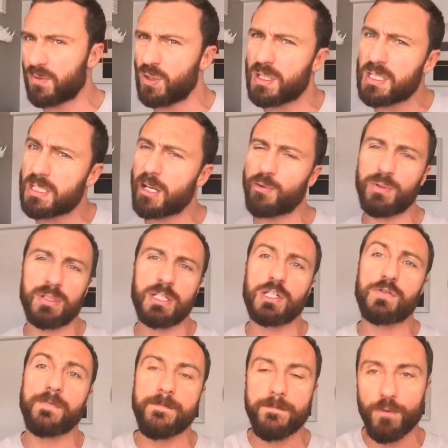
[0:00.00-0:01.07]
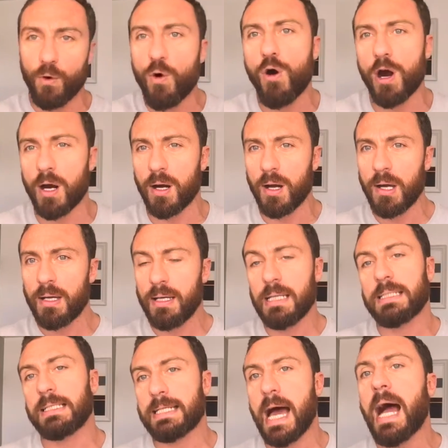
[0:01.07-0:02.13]
You can start with this 4
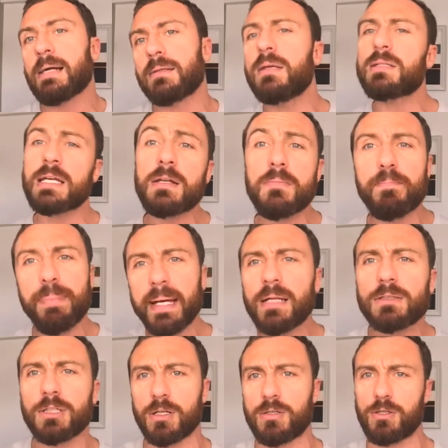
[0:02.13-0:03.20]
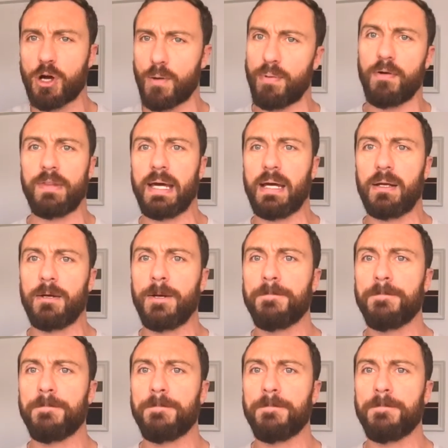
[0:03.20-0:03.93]
easy tactics and build on top of that.